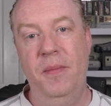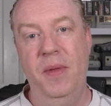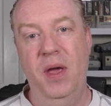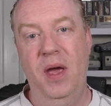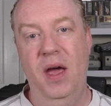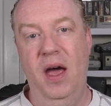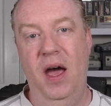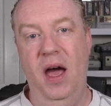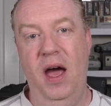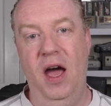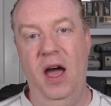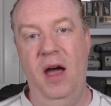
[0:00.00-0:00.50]

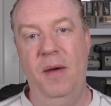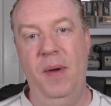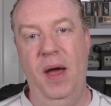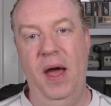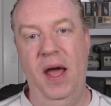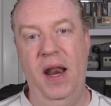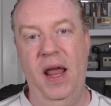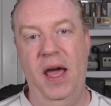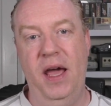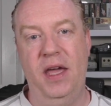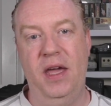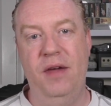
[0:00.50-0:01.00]

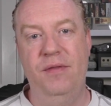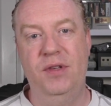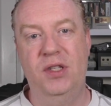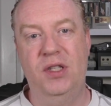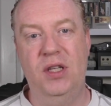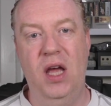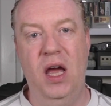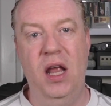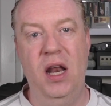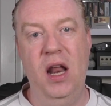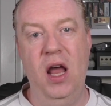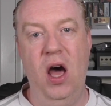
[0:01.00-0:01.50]
and that gave us
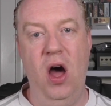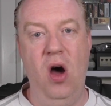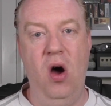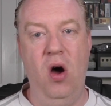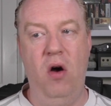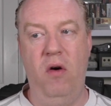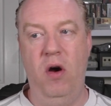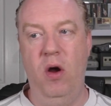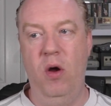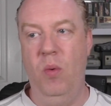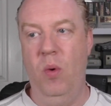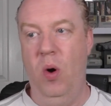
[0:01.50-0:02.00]
an
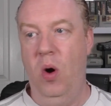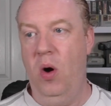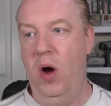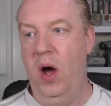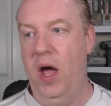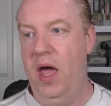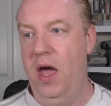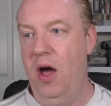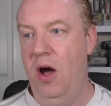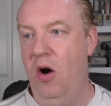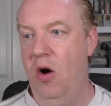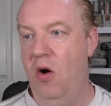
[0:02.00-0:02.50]

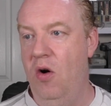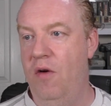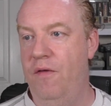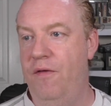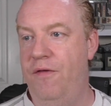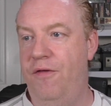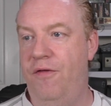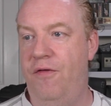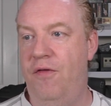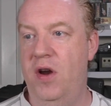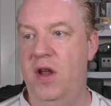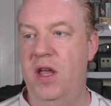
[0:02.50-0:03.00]
ROI of
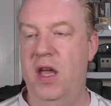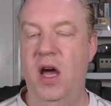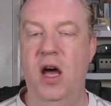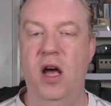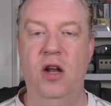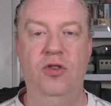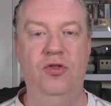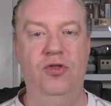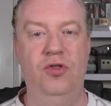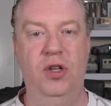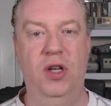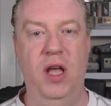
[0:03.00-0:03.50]

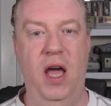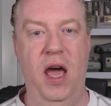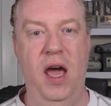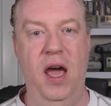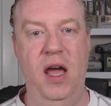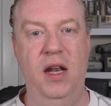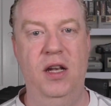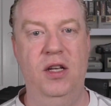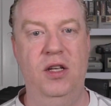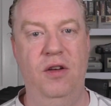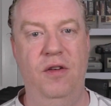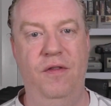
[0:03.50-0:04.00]

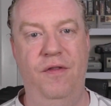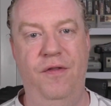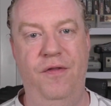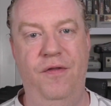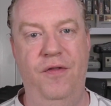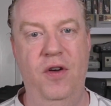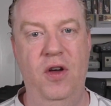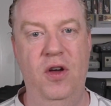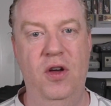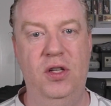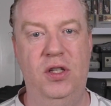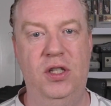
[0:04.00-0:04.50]

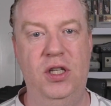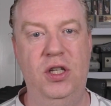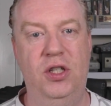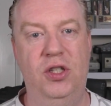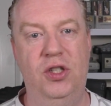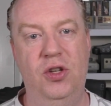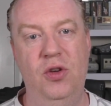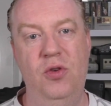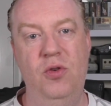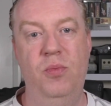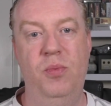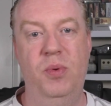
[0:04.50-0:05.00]

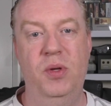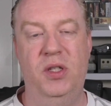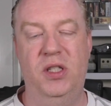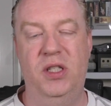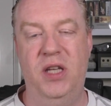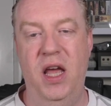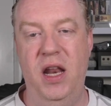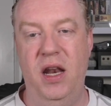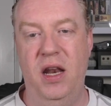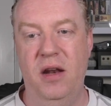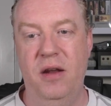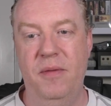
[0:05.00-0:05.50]

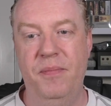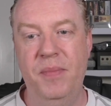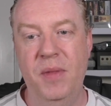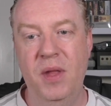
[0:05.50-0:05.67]
332%,